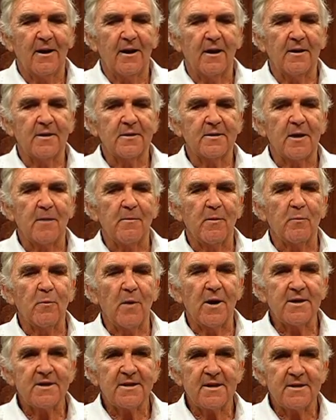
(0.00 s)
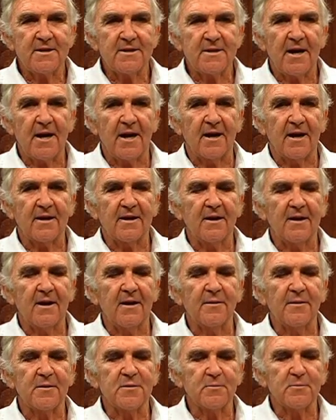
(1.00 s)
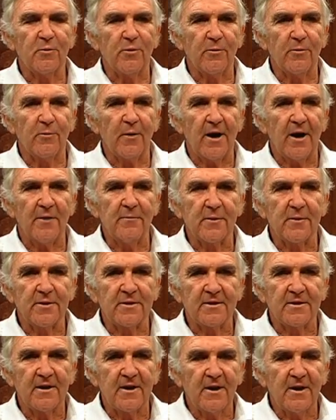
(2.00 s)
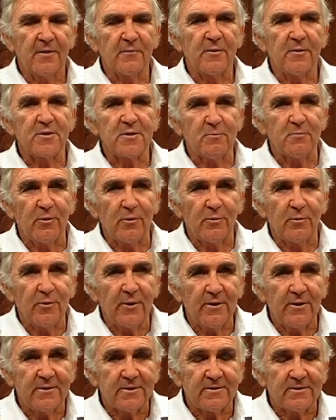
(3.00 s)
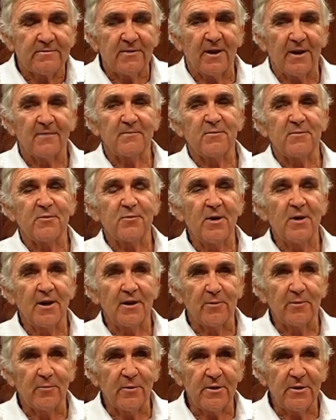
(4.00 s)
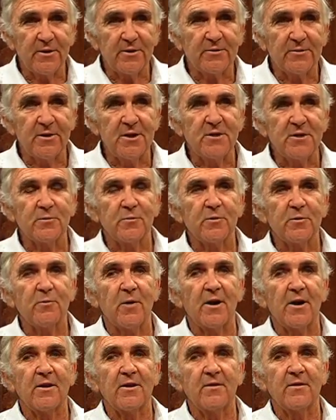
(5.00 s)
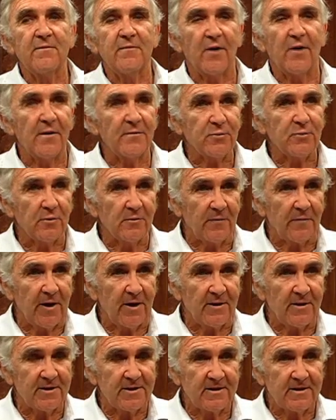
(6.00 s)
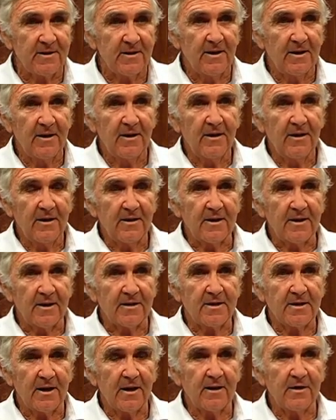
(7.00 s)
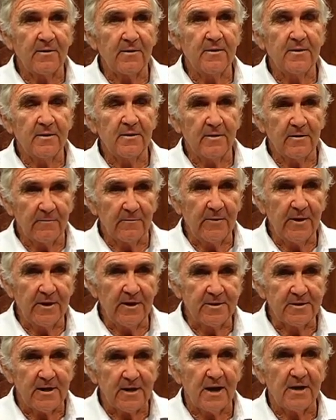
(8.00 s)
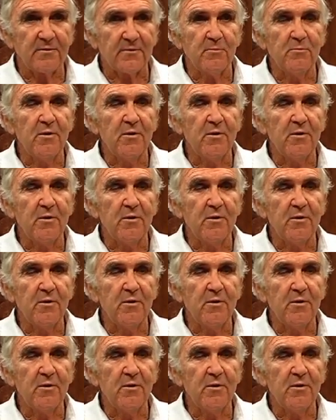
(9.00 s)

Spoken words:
And so, but once they start in a small way with small words, like 3-letter words, each with one of the 5 short vowels, that's how the reading starts.